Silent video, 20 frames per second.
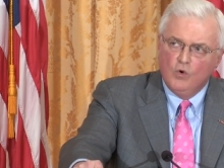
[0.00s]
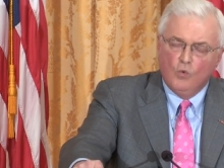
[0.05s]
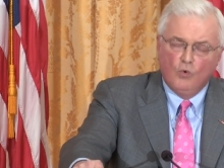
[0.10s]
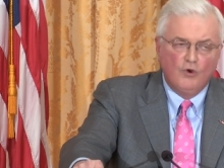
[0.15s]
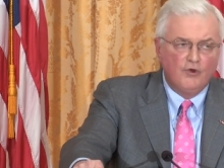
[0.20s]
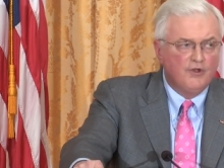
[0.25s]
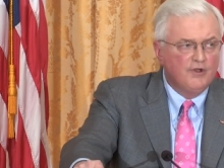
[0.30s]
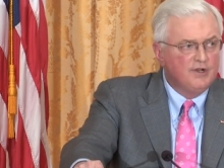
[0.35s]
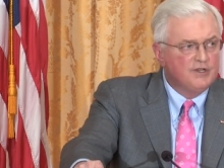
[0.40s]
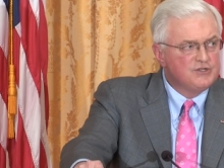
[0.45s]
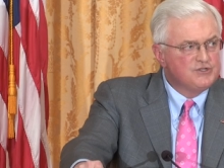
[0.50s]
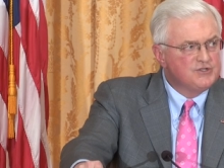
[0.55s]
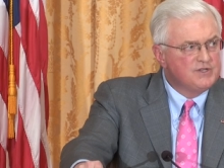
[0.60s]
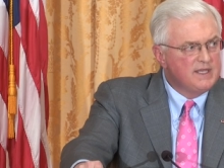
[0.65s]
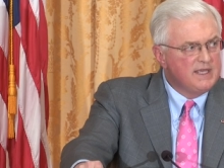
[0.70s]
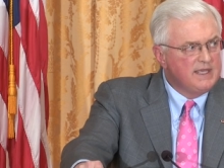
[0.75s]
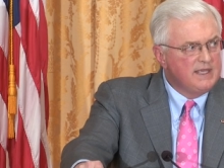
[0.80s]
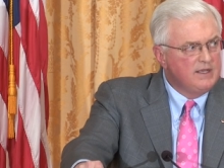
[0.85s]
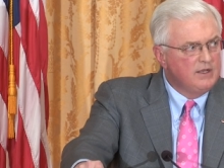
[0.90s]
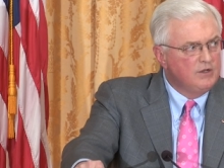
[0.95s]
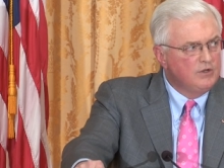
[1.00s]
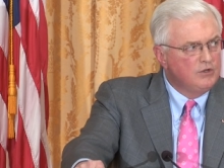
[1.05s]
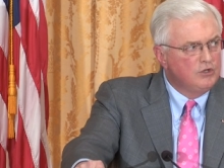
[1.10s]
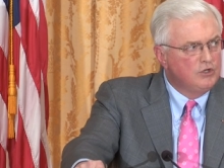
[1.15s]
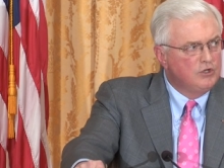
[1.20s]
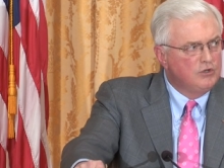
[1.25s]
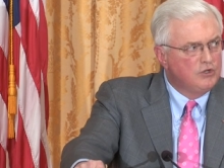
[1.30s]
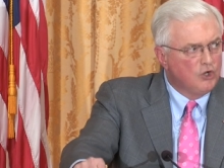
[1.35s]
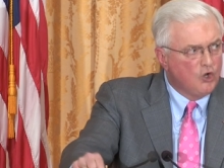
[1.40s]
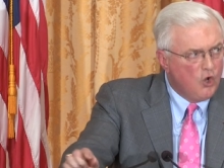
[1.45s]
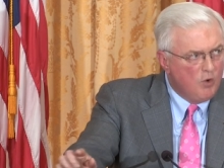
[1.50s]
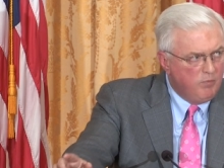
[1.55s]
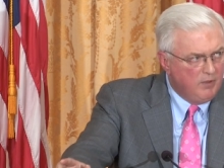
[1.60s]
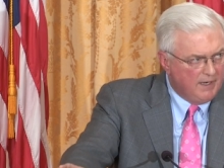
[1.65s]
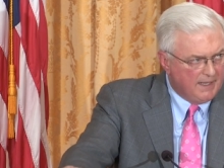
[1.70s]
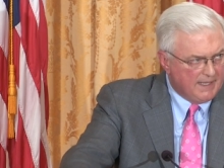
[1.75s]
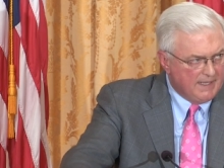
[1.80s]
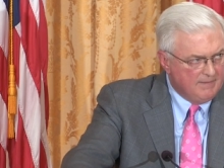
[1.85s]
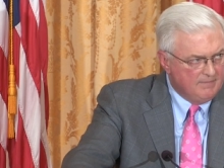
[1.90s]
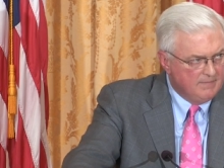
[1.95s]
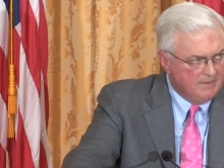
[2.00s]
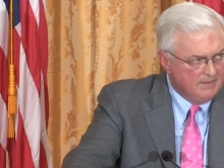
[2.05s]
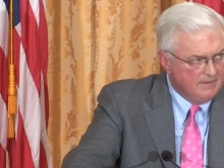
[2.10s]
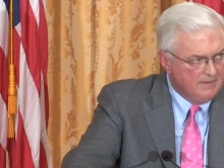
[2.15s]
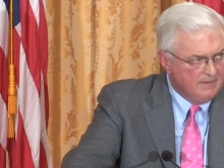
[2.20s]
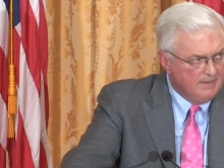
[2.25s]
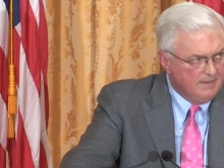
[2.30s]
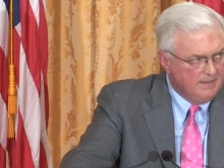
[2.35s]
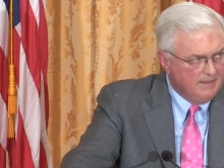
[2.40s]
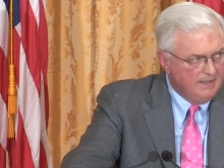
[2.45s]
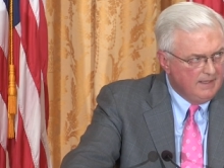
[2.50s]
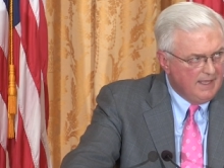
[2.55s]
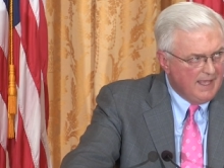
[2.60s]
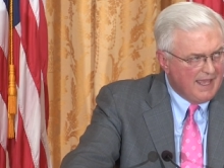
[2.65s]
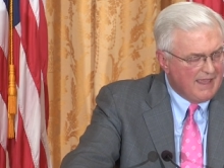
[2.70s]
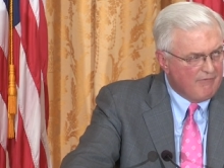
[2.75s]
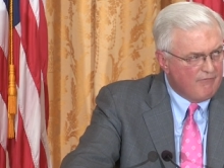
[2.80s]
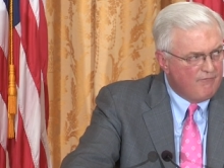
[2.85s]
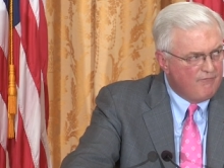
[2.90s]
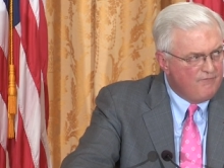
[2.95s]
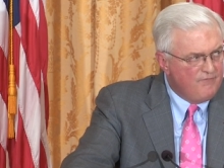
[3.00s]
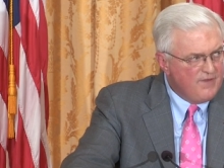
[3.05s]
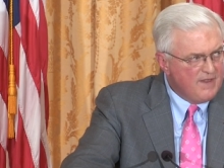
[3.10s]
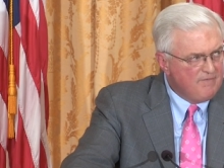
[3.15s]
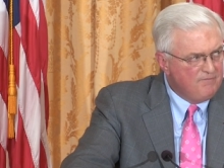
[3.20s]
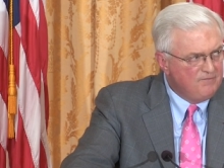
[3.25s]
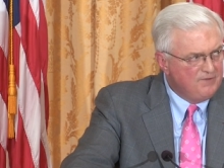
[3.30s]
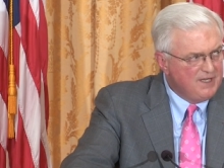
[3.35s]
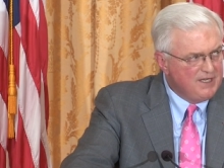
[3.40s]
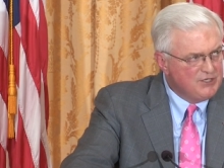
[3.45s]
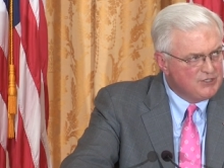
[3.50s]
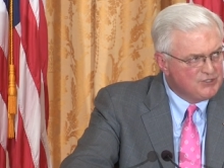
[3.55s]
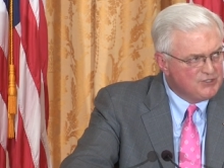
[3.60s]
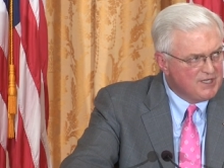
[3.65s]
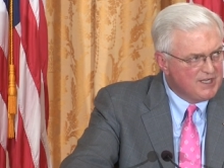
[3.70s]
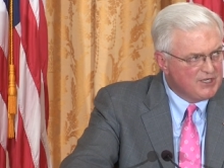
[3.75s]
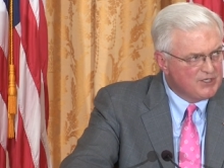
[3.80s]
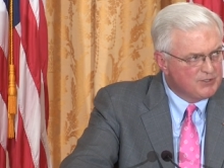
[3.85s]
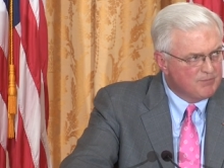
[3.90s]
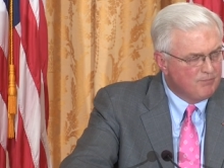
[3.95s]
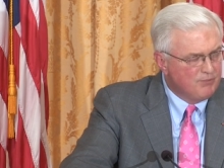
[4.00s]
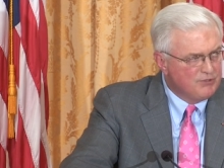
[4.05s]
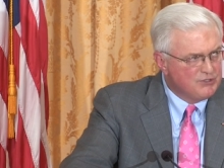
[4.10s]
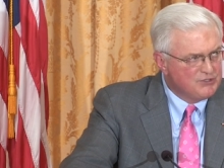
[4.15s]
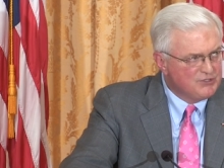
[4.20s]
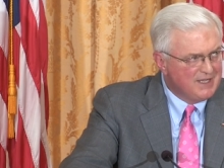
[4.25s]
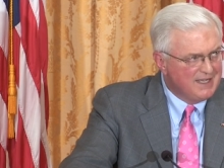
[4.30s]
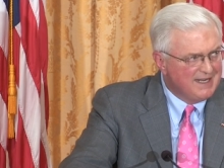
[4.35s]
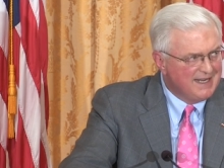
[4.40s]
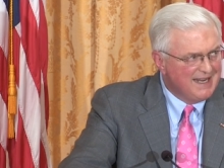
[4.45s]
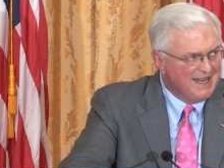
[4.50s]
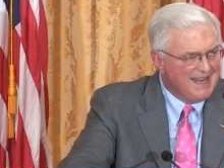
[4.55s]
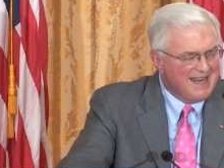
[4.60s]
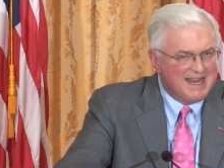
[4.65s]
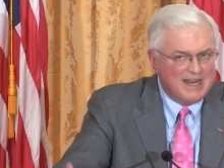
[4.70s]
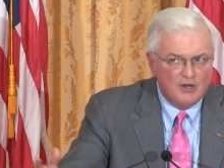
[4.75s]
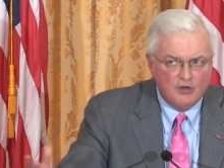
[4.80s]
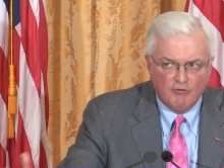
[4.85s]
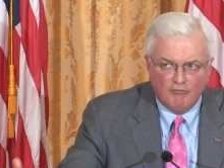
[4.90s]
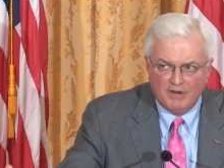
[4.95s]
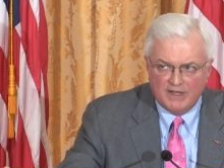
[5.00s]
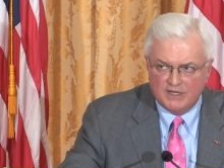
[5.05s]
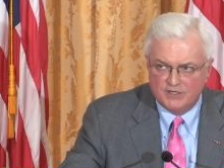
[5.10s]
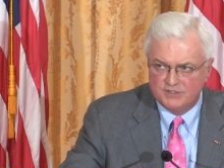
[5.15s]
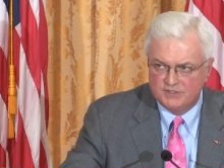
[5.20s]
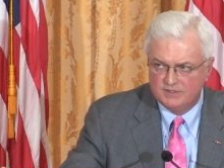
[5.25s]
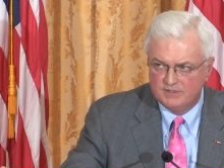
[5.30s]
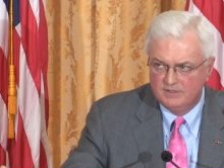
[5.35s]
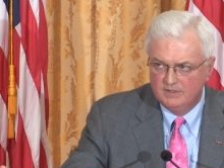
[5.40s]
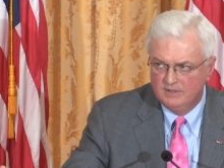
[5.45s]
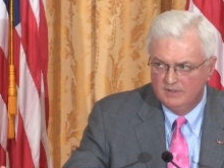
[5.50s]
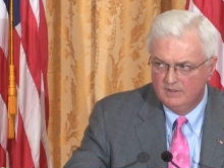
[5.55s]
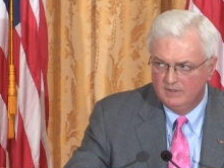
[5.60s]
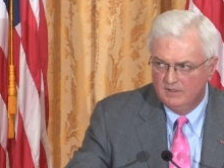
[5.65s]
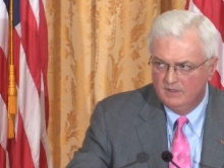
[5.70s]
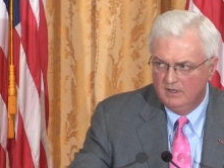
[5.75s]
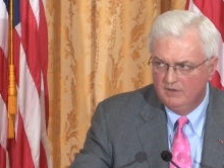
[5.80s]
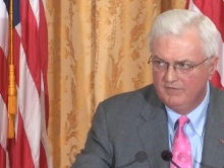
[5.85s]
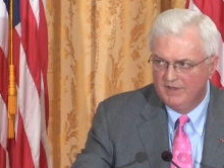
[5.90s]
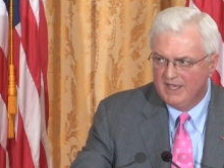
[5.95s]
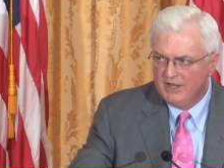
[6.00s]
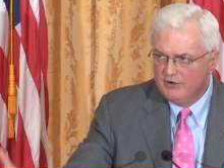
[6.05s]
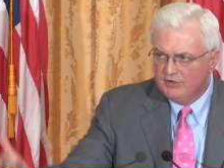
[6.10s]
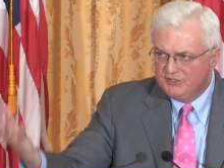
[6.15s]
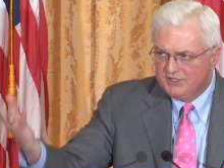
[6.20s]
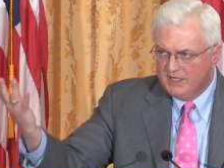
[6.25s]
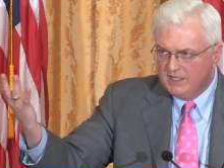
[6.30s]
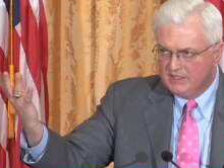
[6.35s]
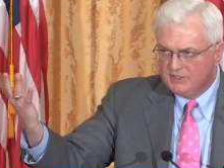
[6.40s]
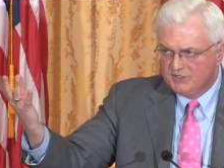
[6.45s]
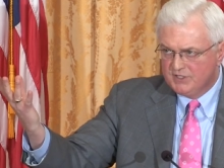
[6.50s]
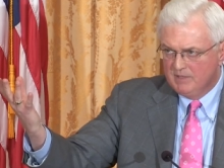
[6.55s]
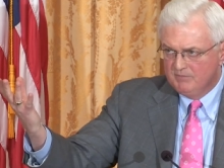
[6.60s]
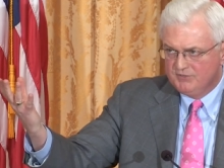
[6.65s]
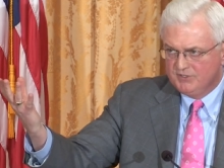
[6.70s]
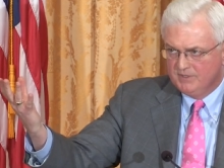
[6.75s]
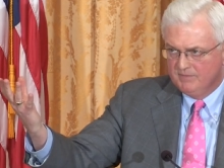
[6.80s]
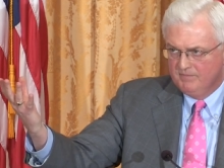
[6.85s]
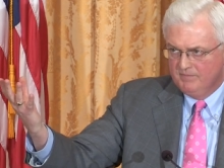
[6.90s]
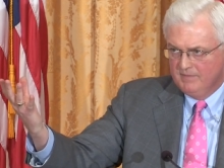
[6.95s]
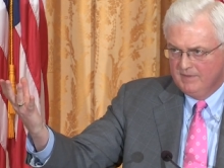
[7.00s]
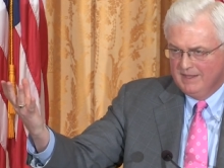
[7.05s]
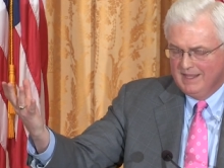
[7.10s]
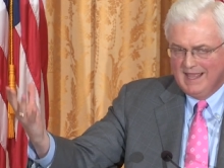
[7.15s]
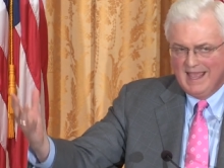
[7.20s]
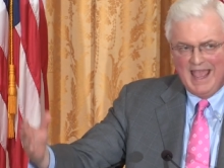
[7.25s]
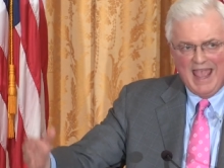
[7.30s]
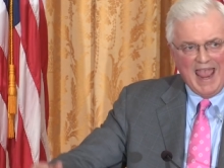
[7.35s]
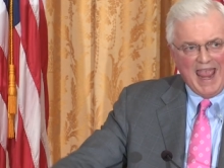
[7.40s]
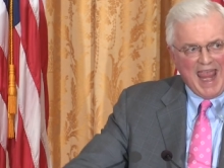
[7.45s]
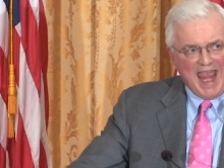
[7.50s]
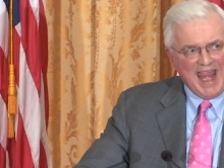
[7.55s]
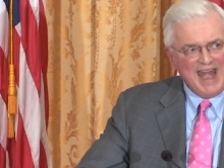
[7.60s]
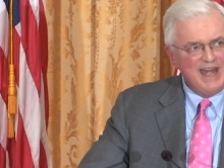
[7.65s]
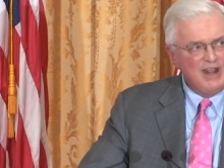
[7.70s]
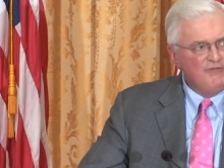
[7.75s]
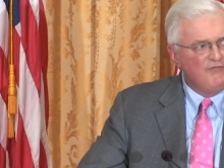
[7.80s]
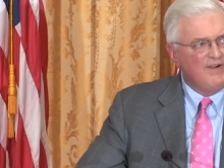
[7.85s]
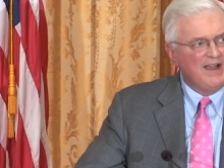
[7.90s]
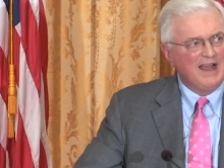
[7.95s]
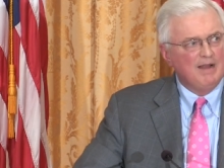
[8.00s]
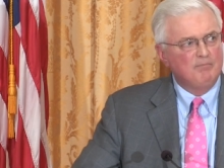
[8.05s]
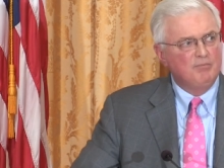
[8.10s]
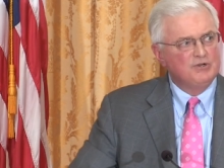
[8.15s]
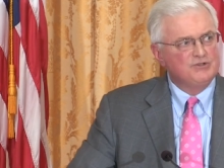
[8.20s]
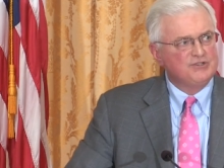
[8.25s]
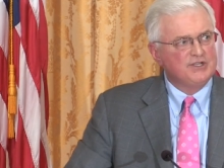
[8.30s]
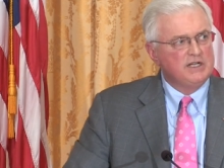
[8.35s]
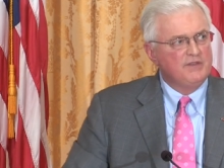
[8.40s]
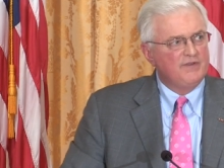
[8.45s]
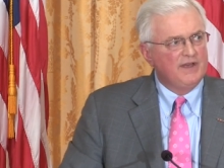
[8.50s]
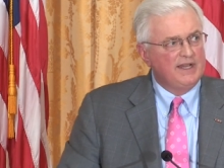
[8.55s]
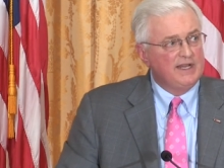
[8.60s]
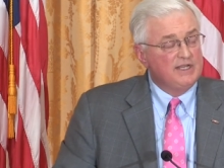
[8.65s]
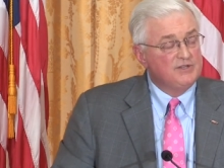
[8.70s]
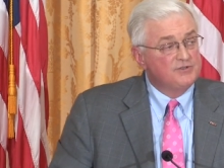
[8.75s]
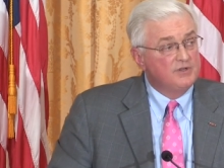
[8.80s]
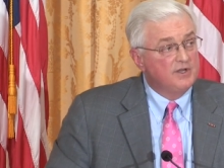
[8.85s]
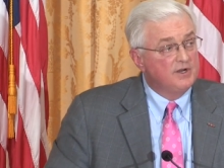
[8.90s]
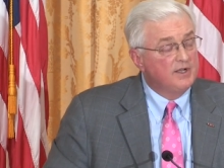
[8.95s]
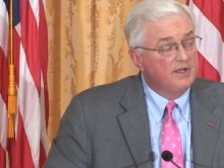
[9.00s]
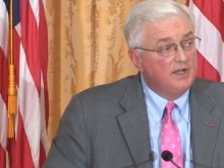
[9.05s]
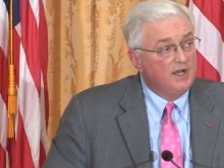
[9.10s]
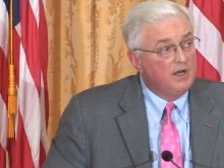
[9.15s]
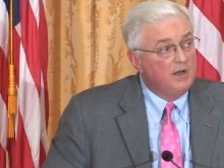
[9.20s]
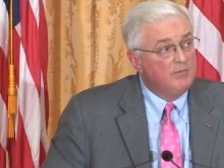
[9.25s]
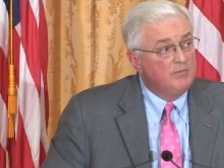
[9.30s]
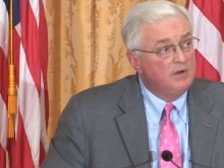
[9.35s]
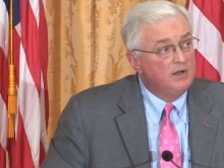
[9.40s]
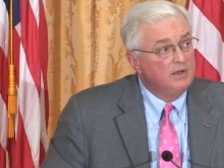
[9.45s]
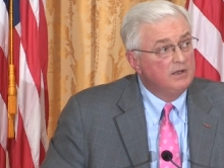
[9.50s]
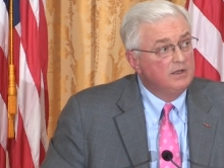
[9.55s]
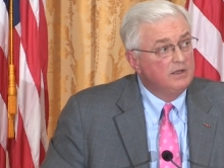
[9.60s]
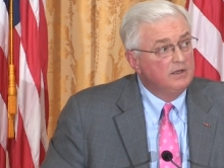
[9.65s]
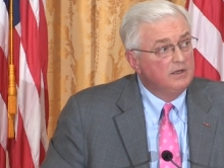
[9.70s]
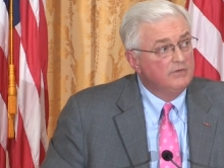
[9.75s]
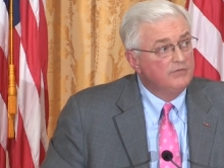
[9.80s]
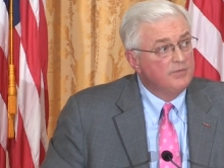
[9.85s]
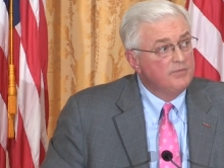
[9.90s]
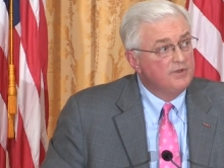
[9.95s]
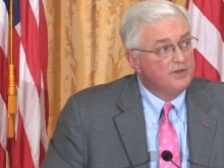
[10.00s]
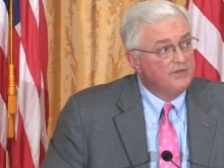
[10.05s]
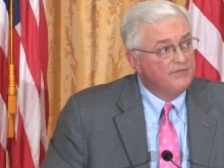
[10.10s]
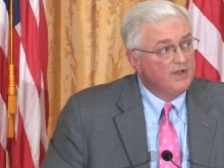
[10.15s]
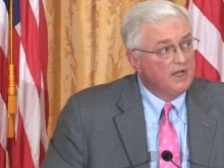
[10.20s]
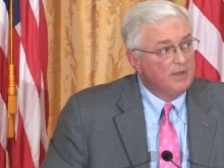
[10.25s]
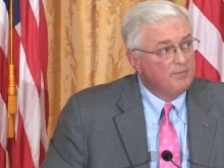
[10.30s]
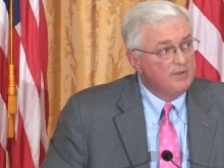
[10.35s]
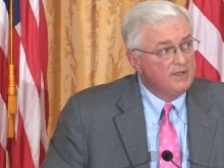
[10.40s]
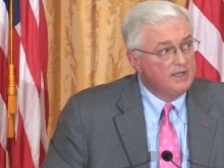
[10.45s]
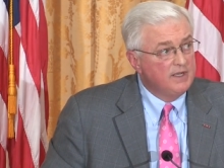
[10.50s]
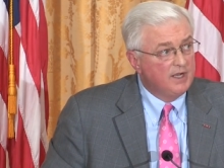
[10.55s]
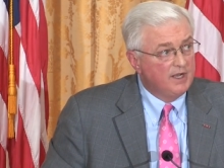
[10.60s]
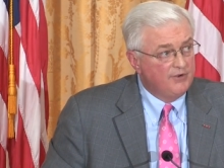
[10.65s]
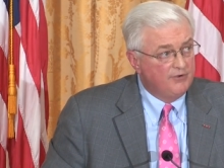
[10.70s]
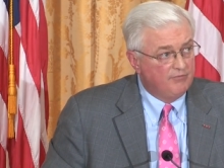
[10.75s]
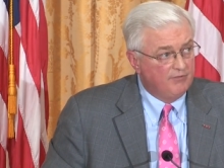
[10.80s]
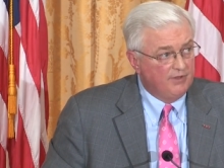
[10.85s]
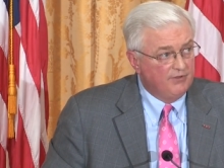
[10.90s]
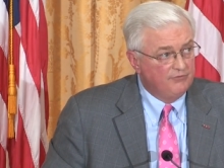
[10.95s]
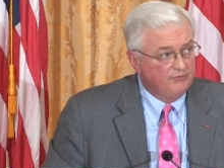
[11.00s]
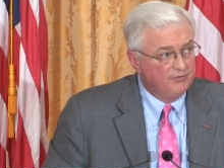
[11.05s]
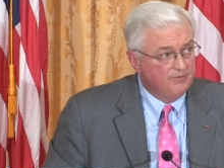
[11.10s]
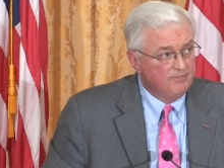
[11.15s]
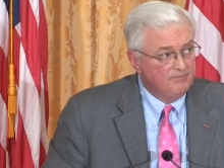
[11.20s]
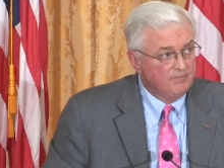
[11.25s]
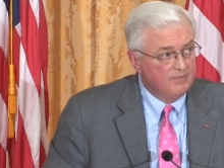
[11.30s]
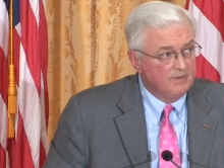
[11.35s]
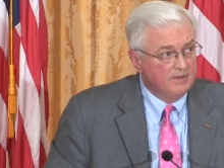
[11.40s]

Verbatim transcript: we're going to see globally a 56% increase of energy consumption. 85% of that is going to come from the developing countries.